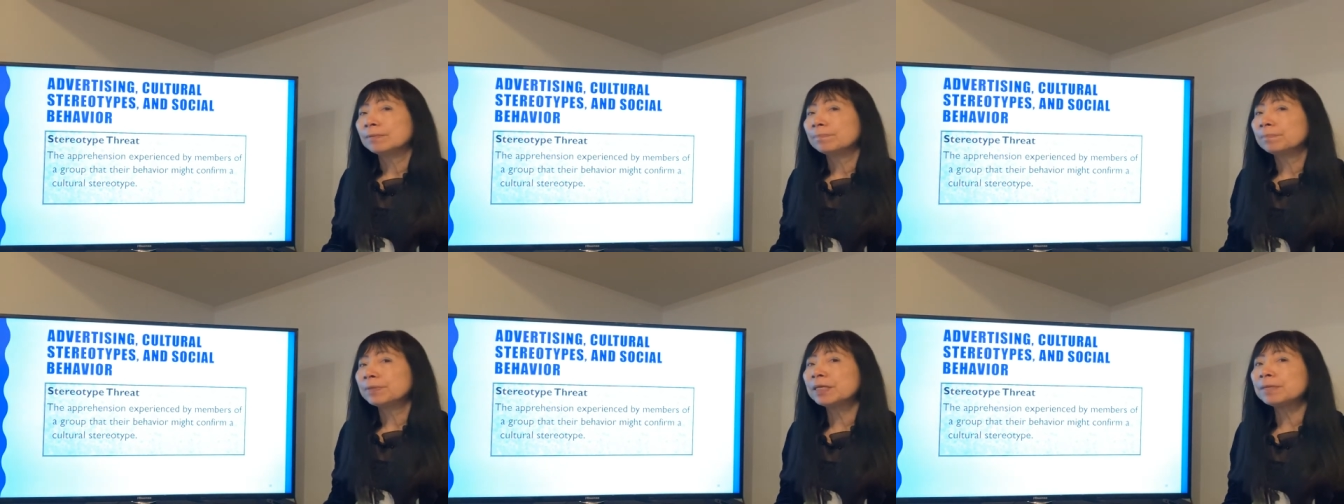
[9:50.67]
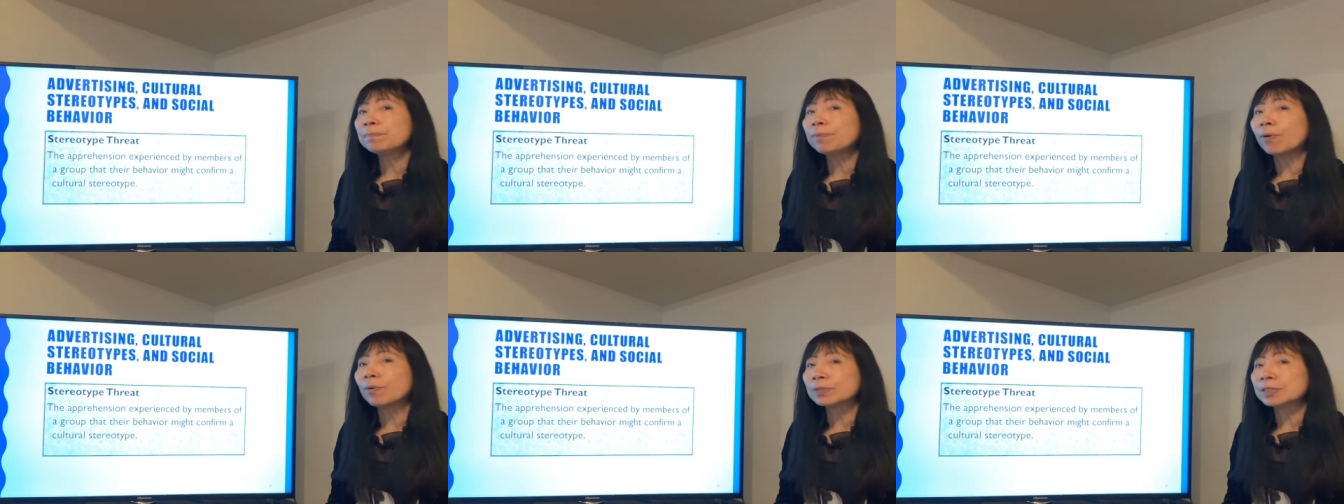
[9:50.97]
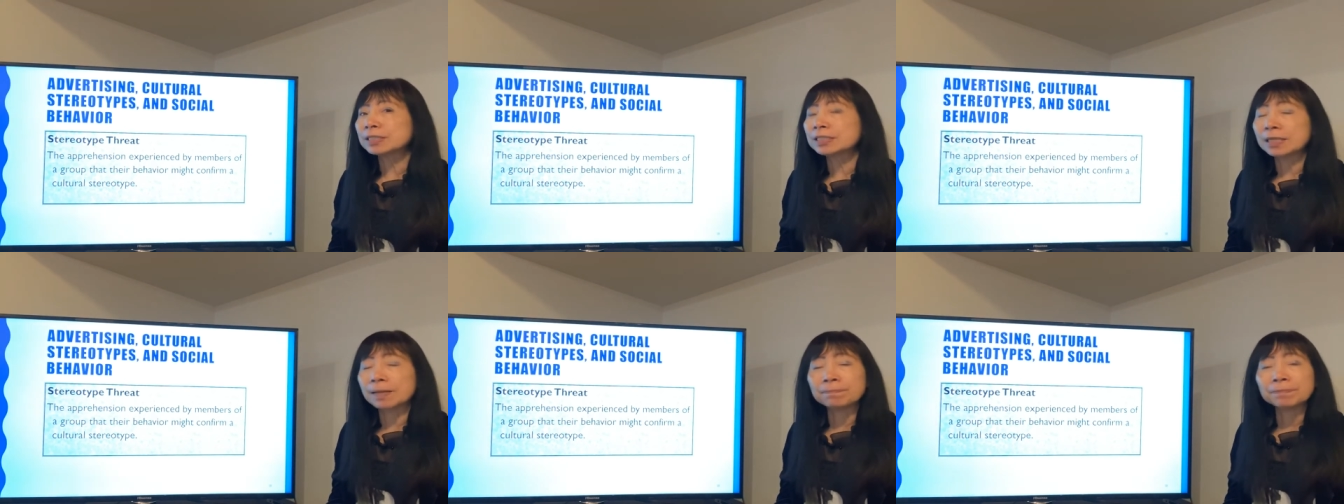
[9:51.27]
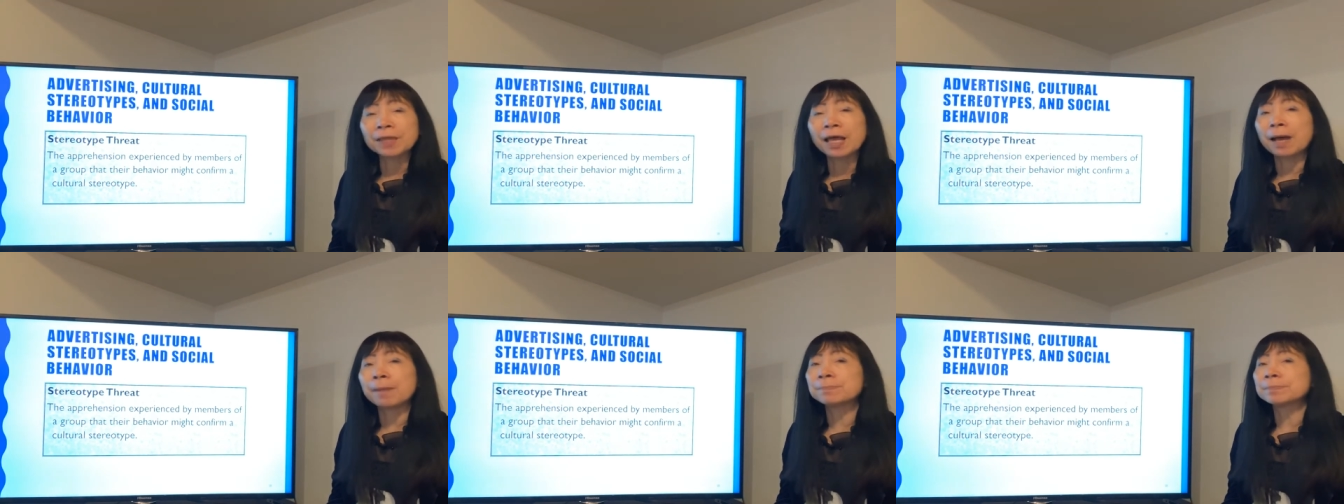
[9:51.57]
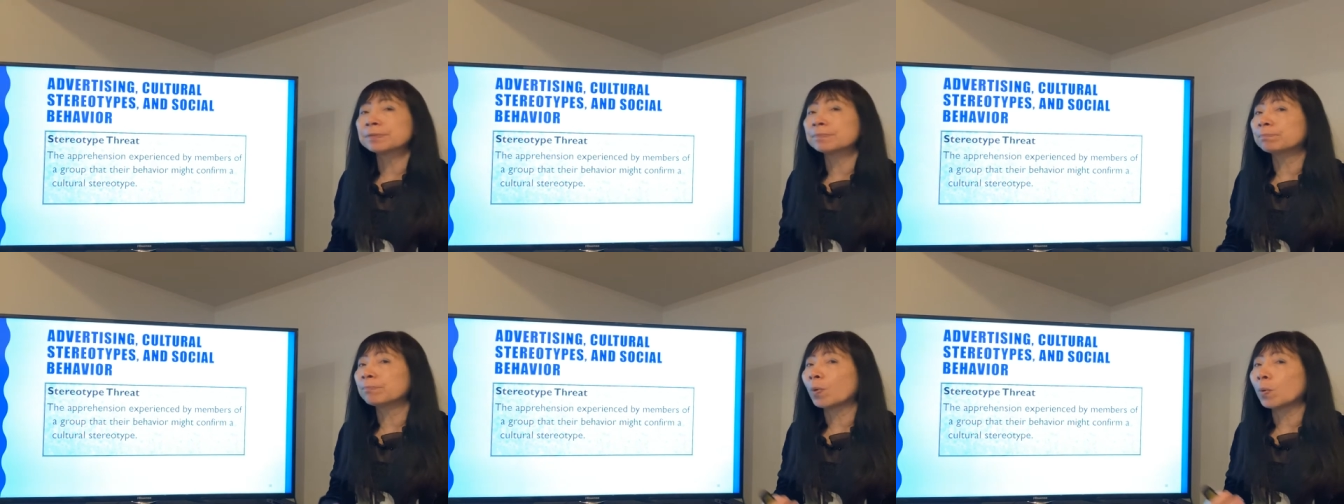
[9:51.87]
People
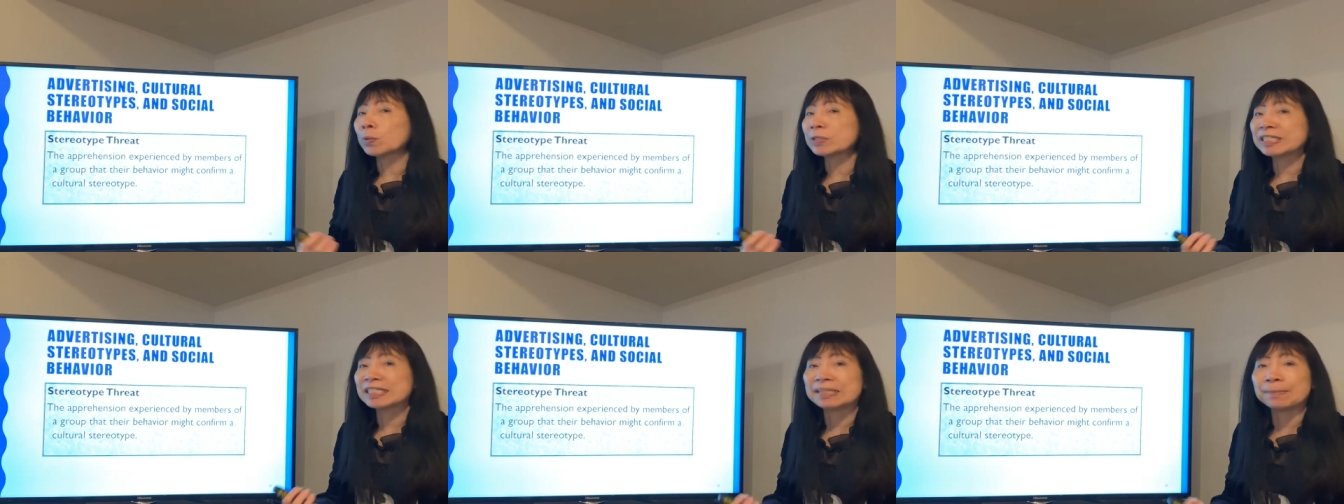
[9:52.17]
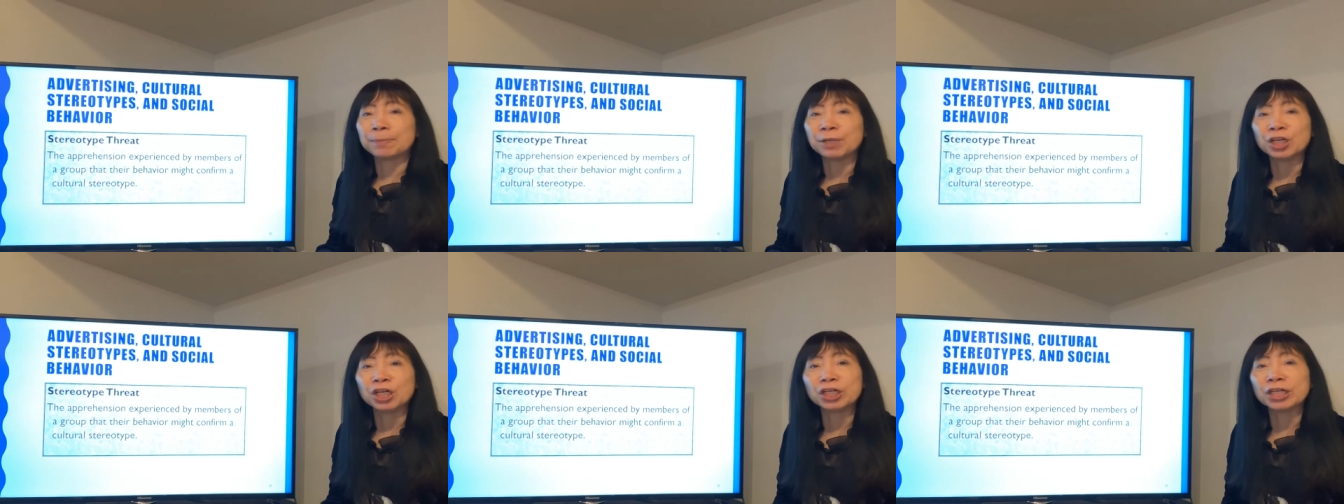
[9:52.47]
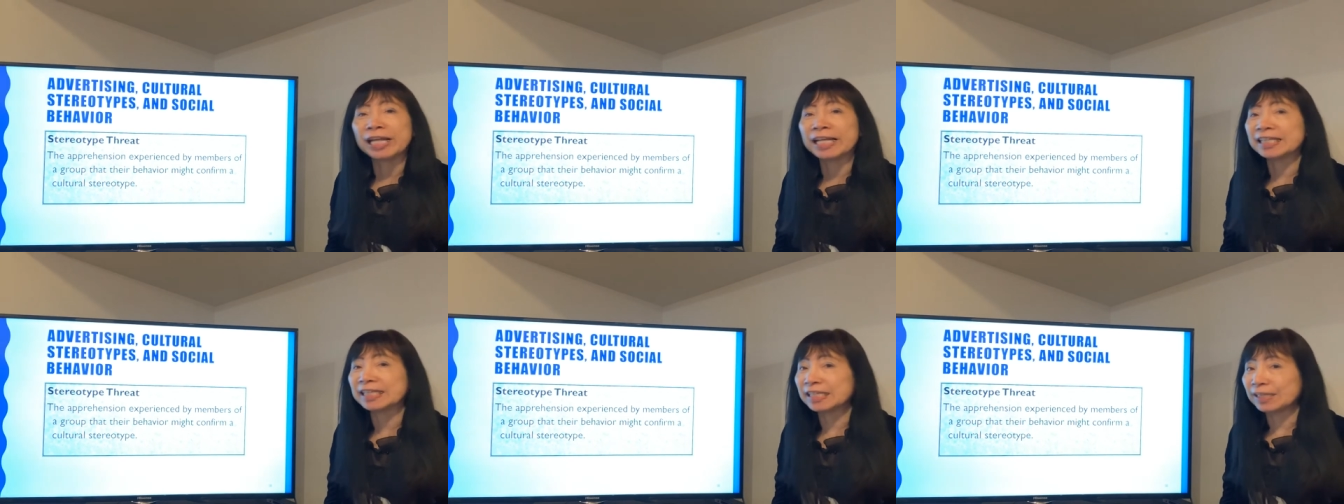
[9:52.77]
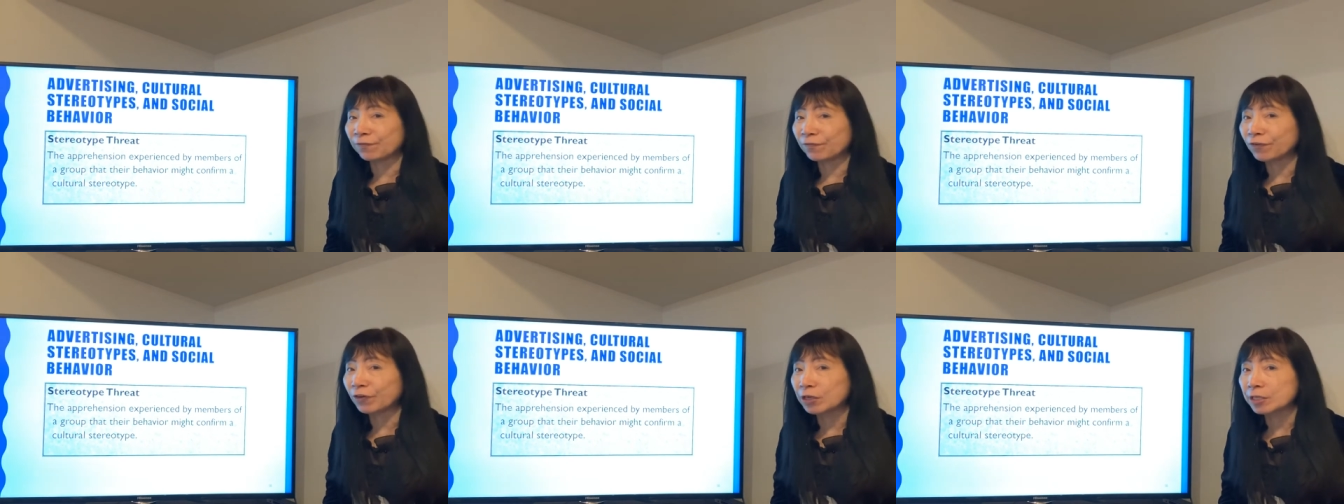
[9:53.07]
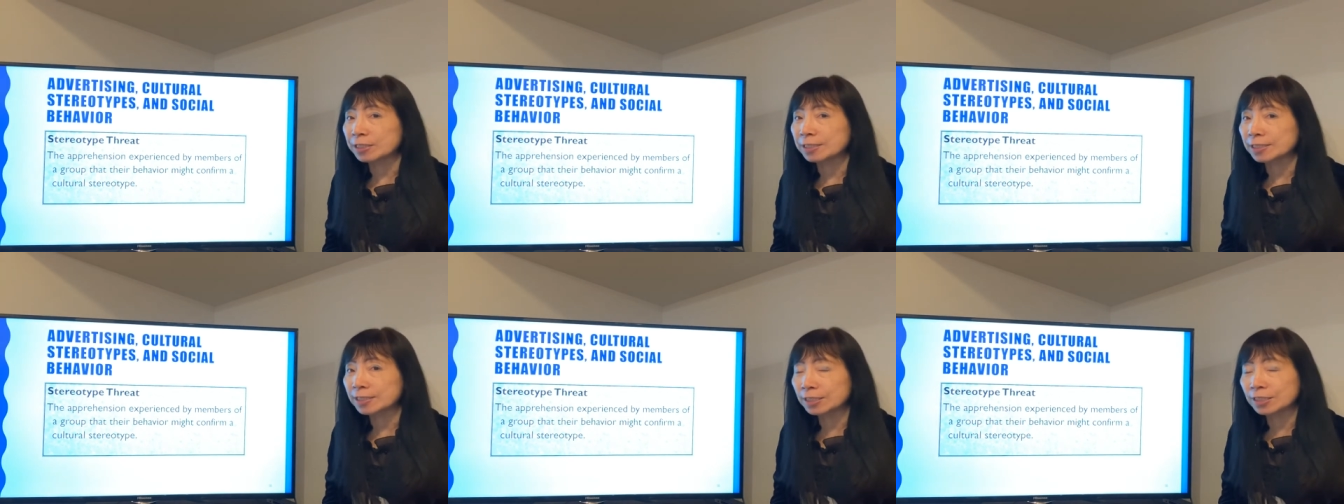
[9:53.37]
sometimes more similar than
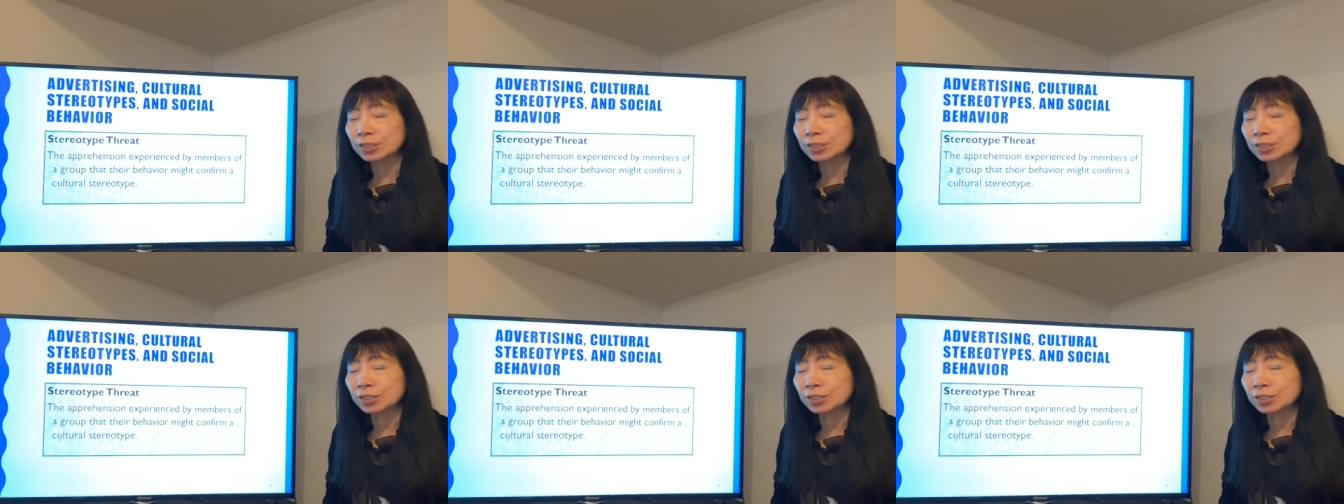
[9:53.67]
difference.